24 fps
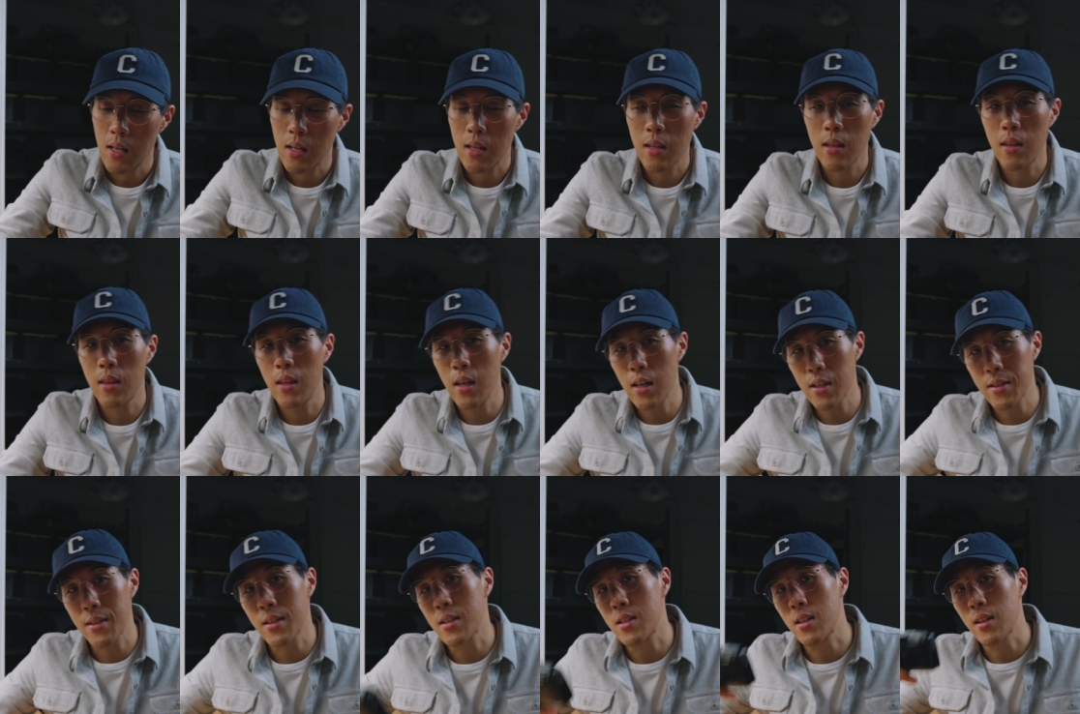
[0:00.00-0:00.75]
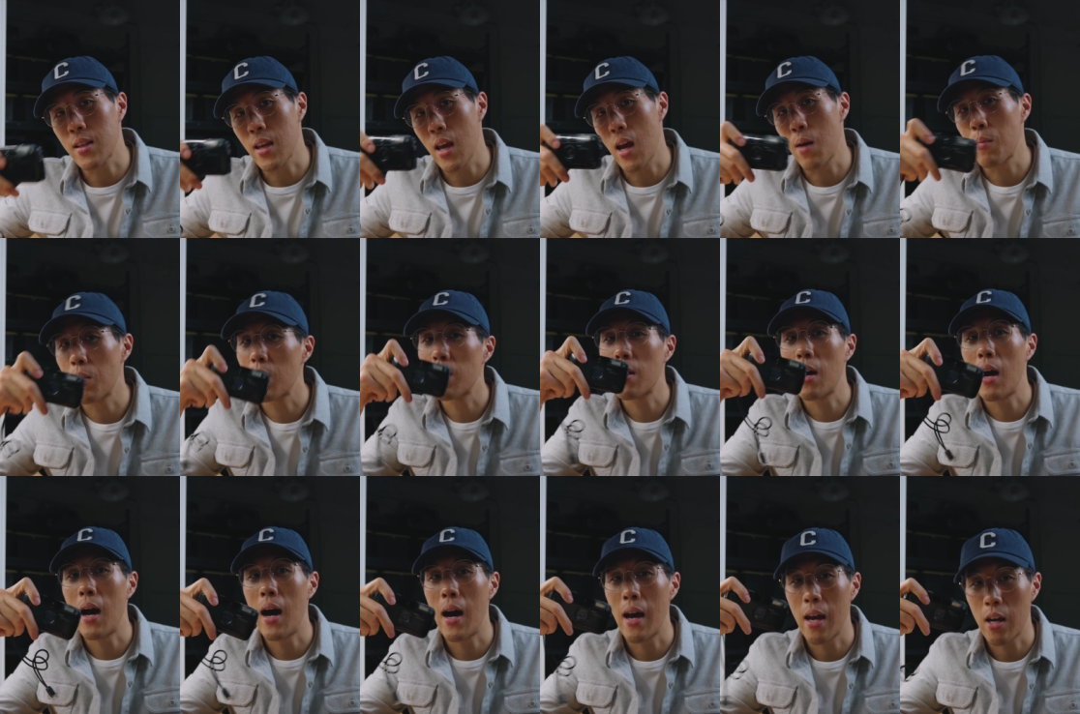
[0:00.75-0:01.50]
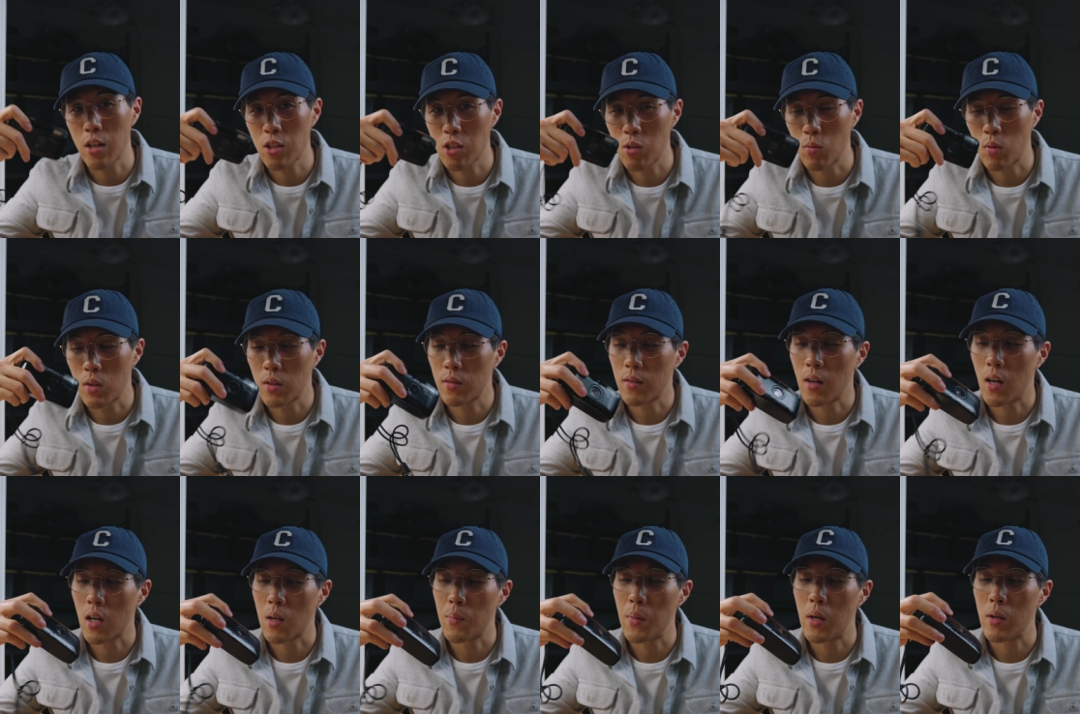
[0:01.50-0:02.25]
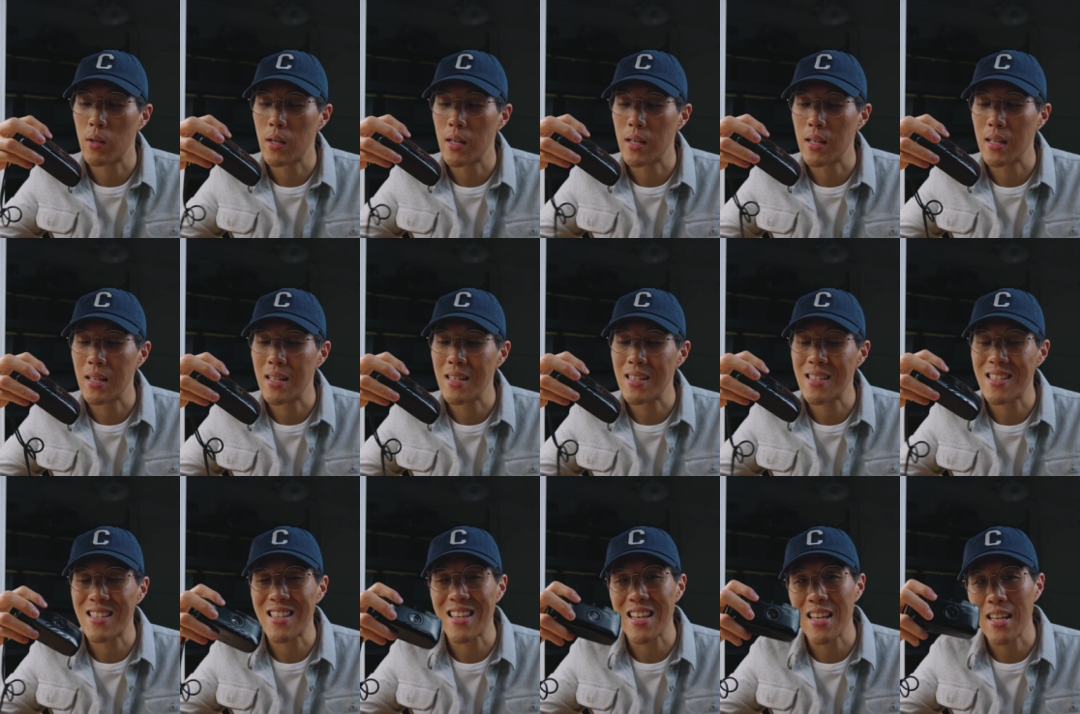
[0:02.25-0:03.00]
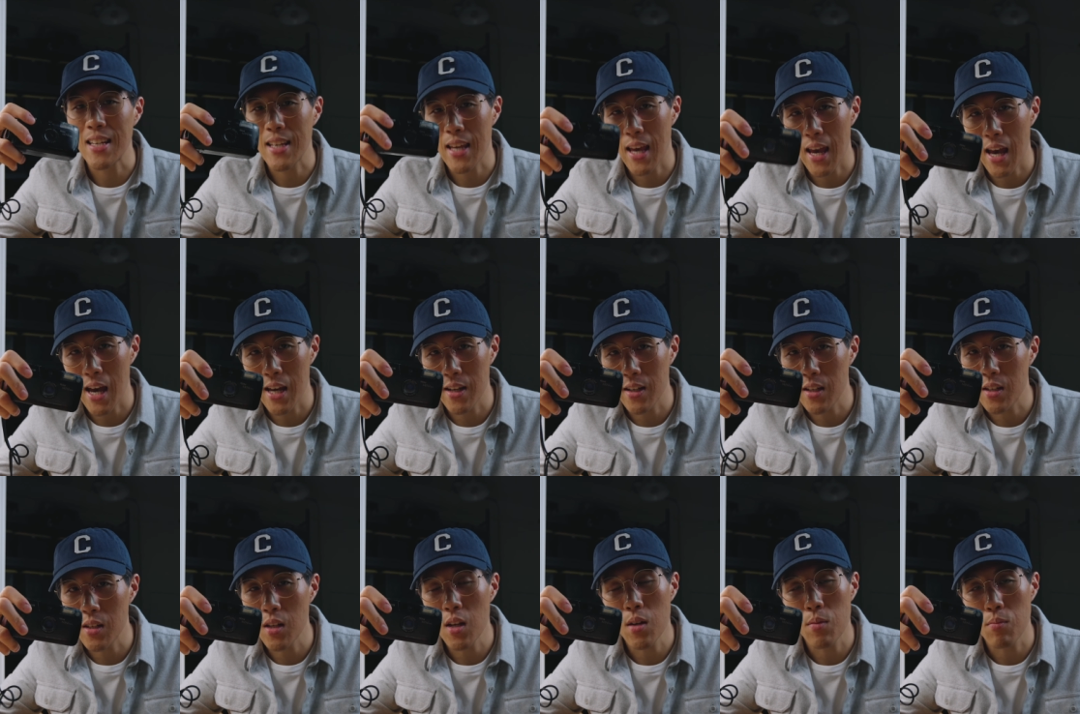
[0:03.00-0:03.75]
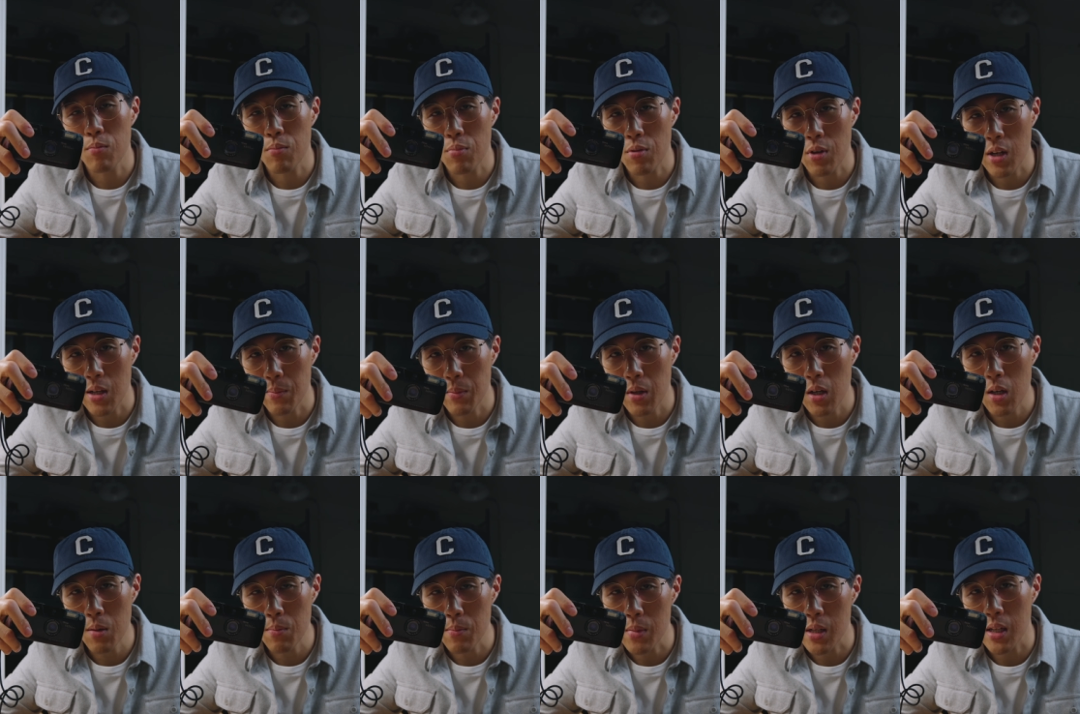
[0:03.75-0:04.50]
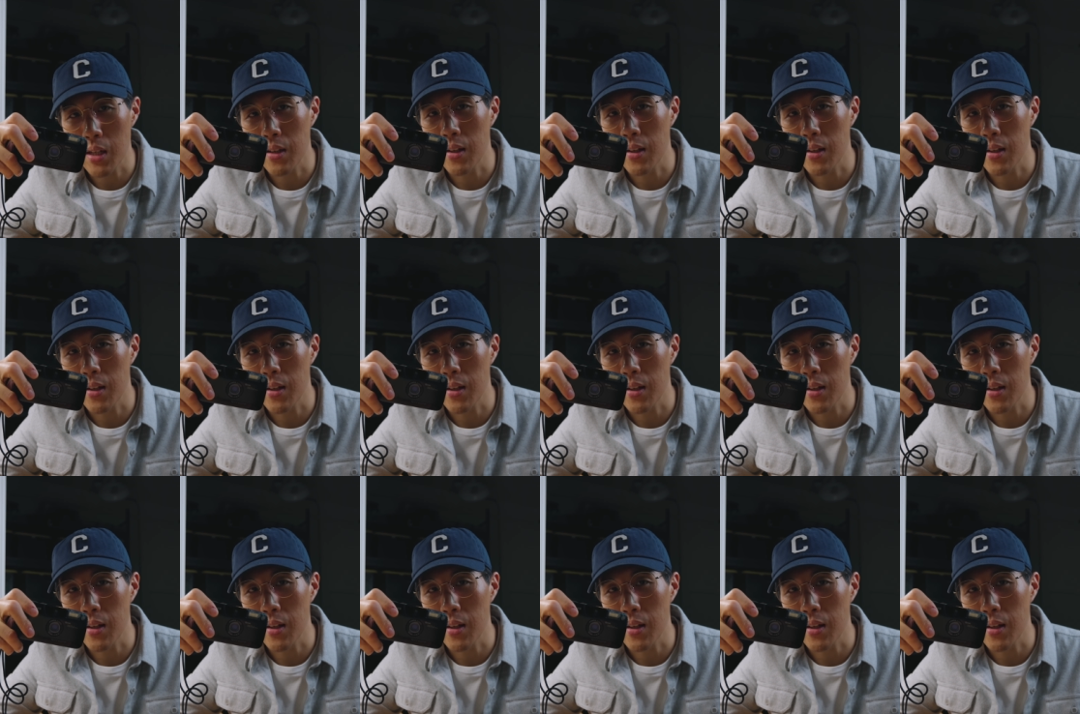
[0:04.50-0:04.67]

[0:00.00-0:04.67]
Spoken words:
this is the camera that I actually want to talk about. It is the Canon Prima Mini